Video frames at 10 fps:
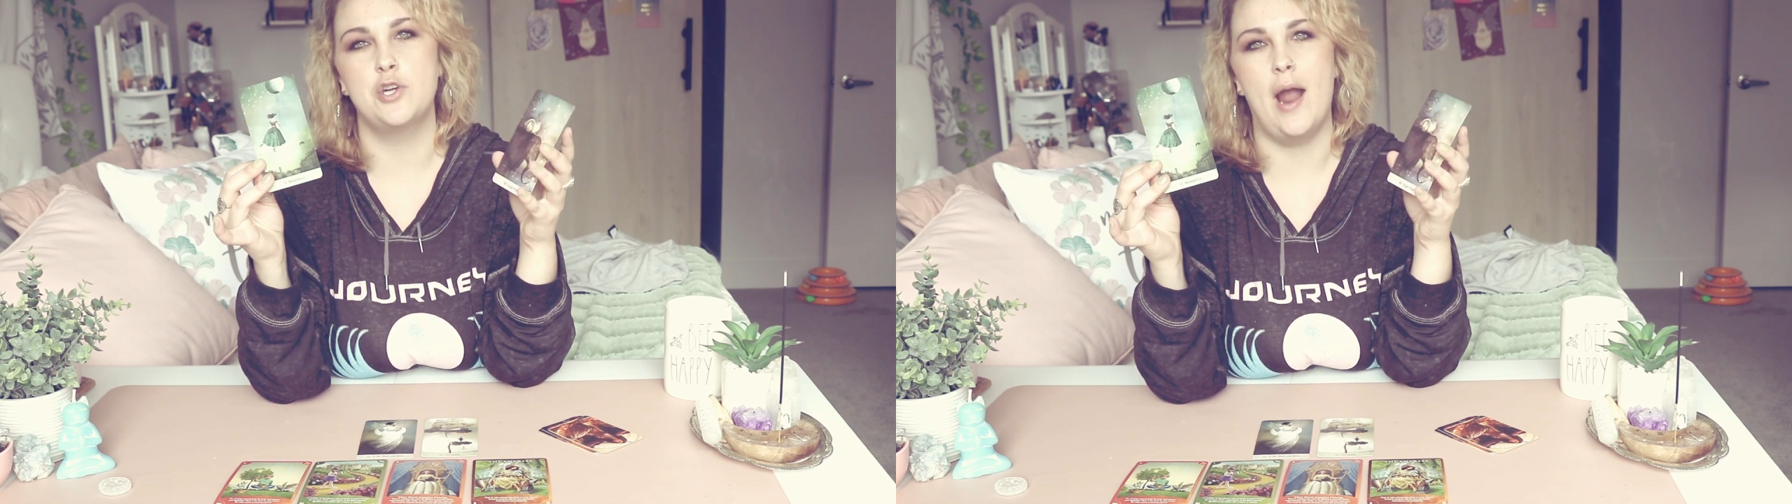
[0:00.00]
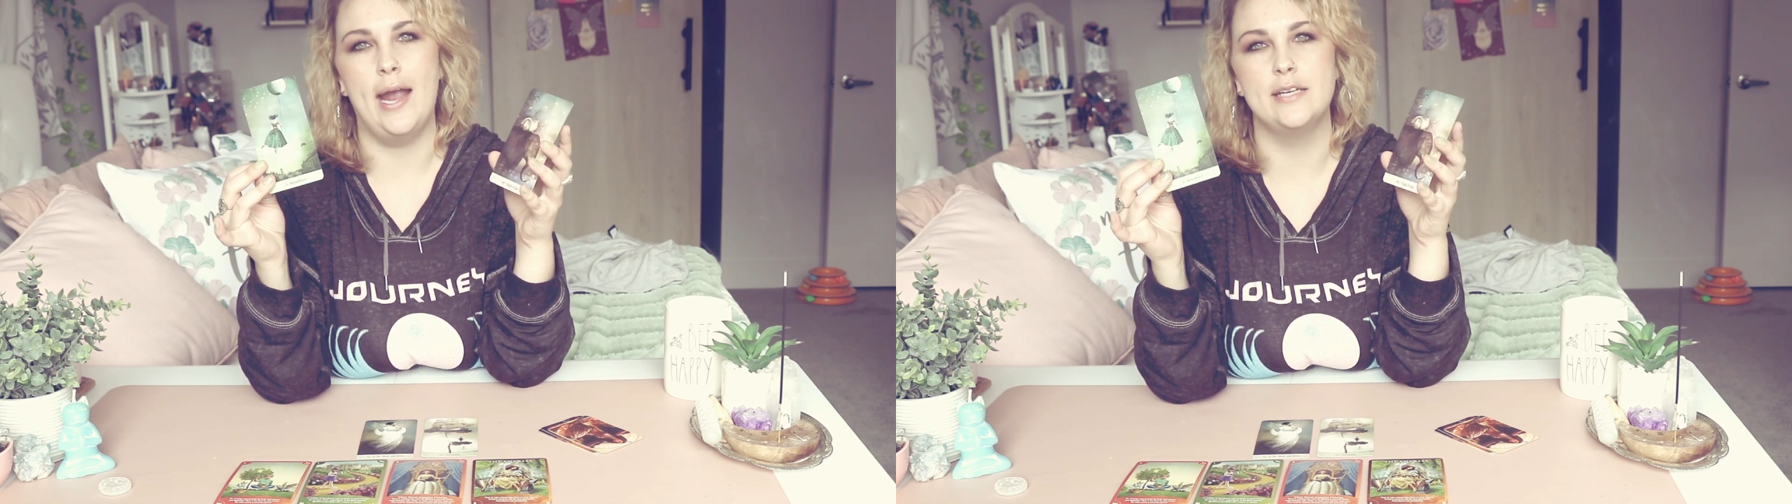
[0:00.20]

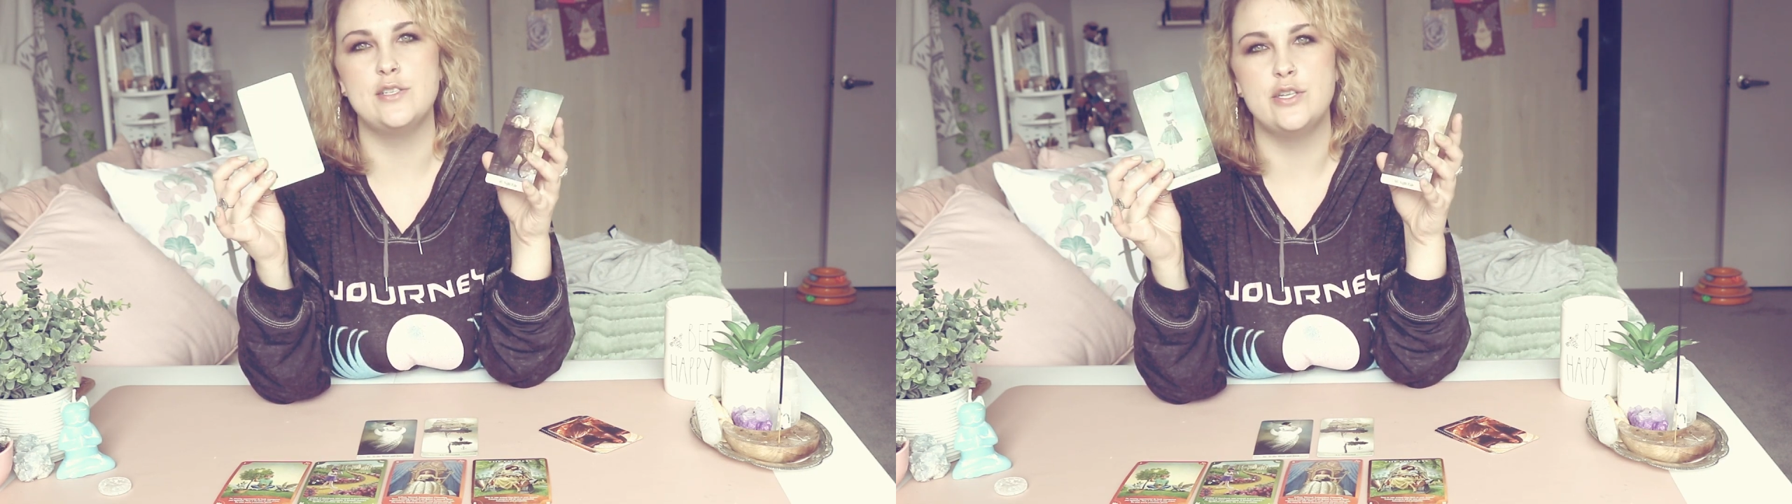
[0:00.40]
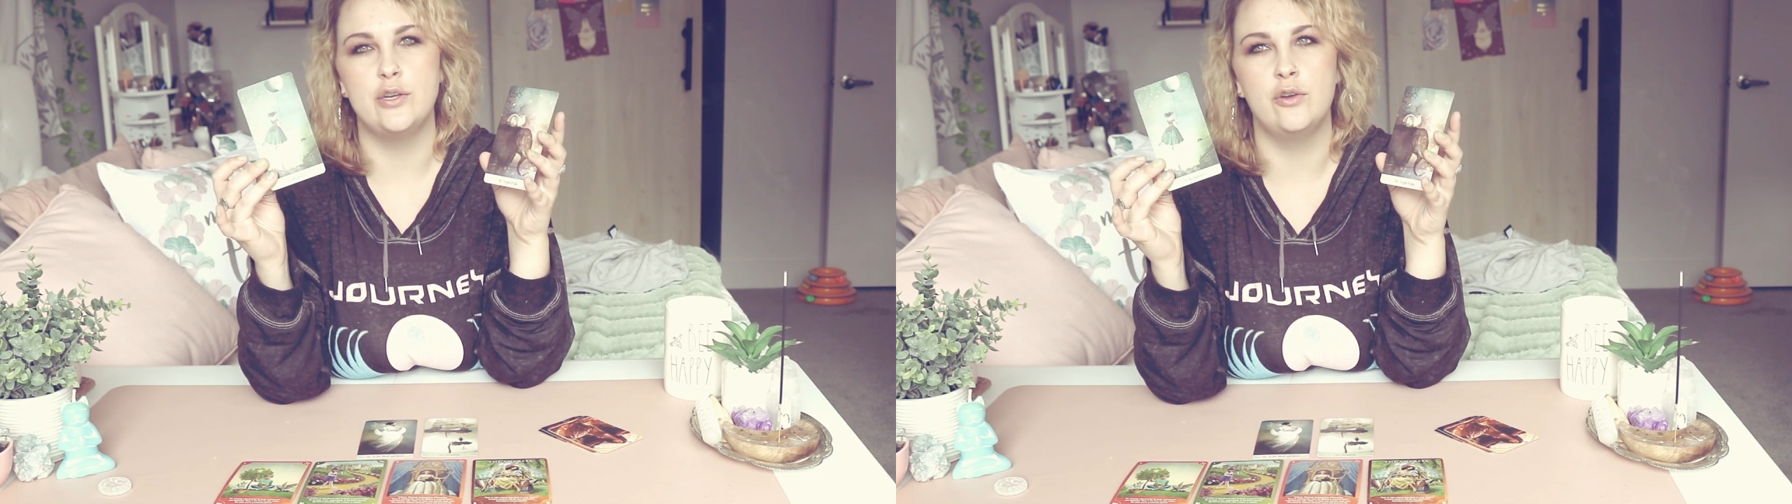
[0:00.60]
trying
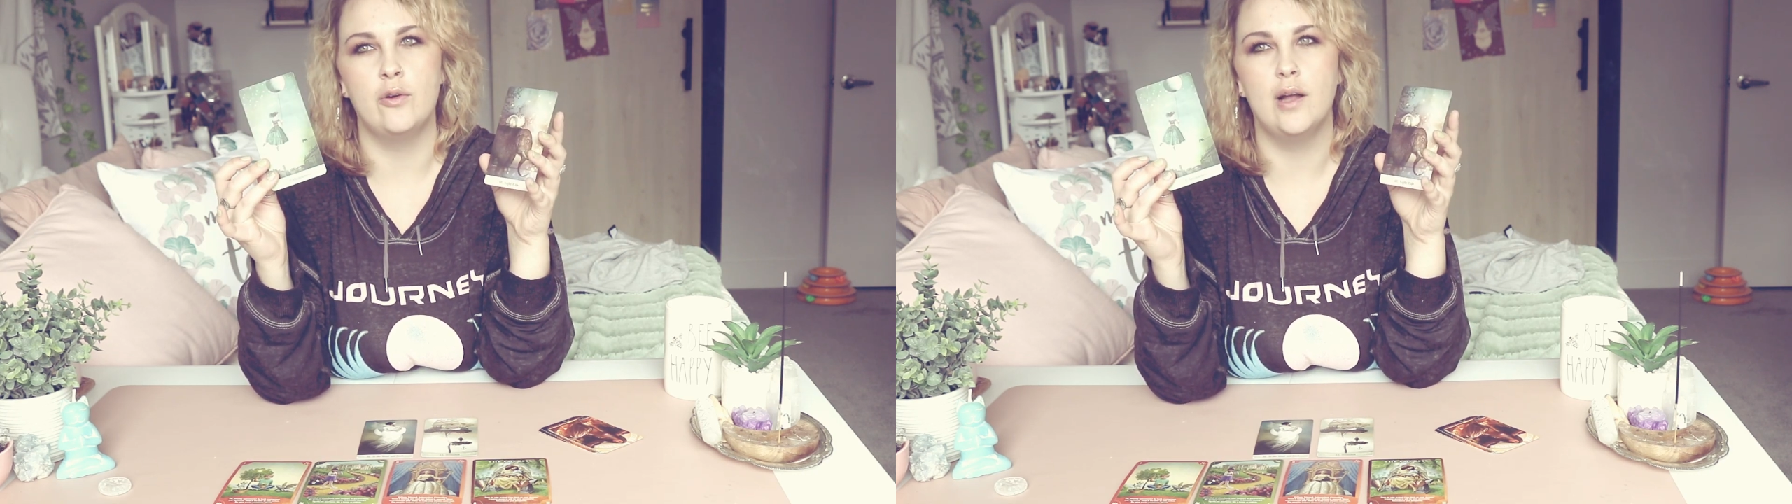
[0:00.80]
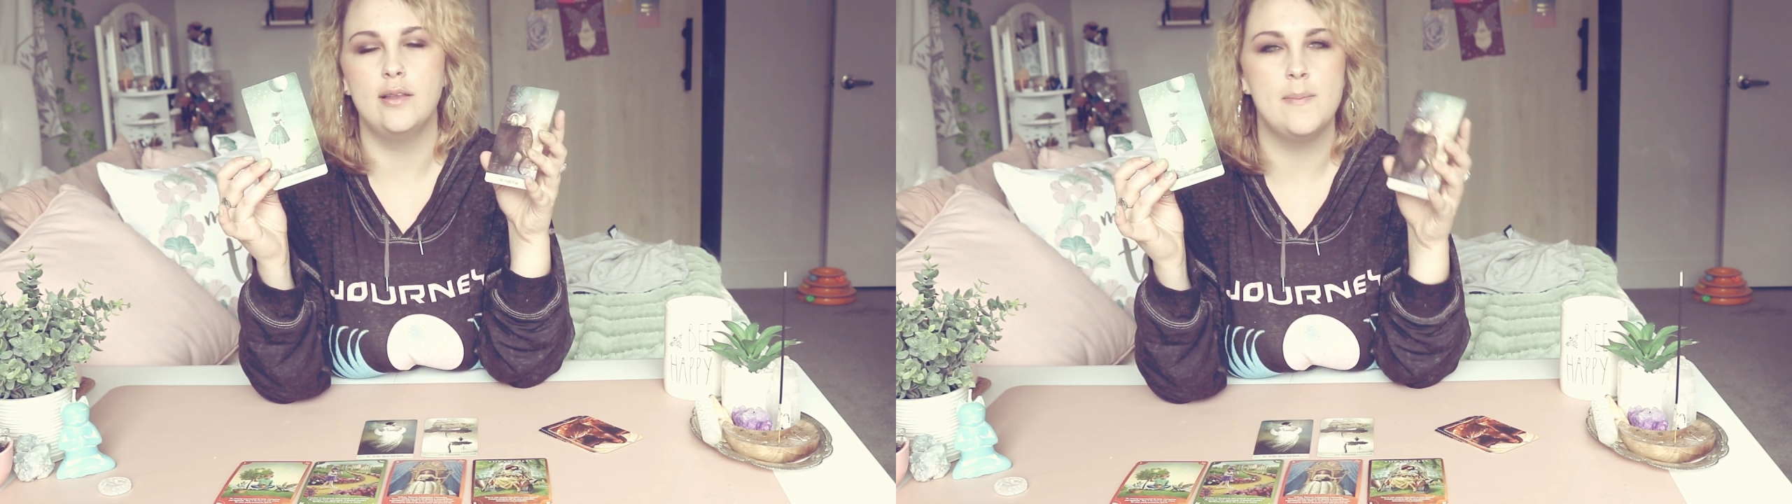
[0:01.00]

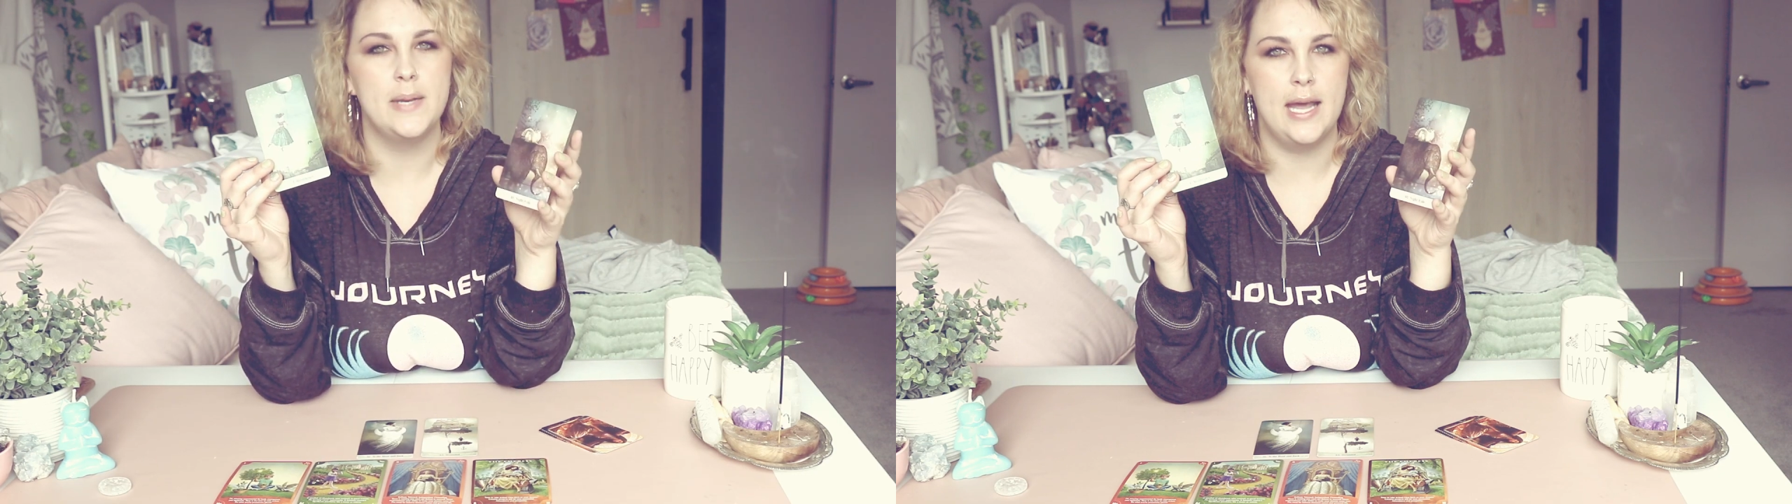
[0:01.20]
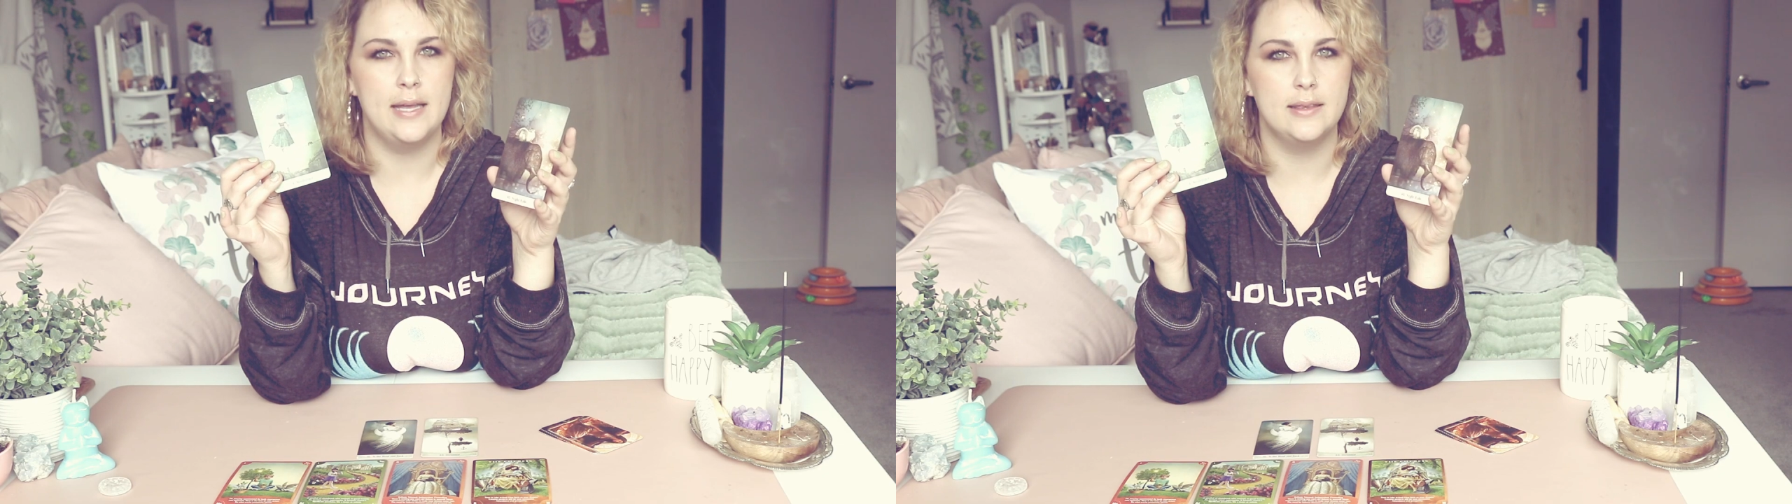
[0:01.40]
to
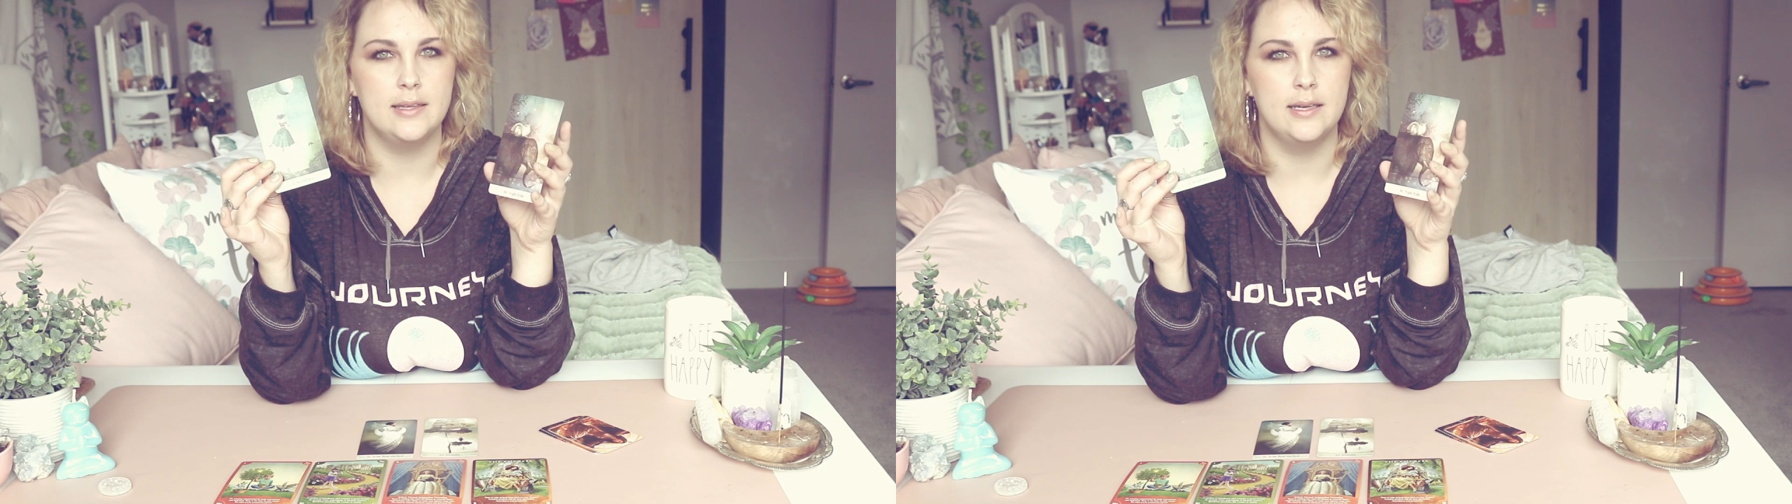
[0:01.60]
eliminate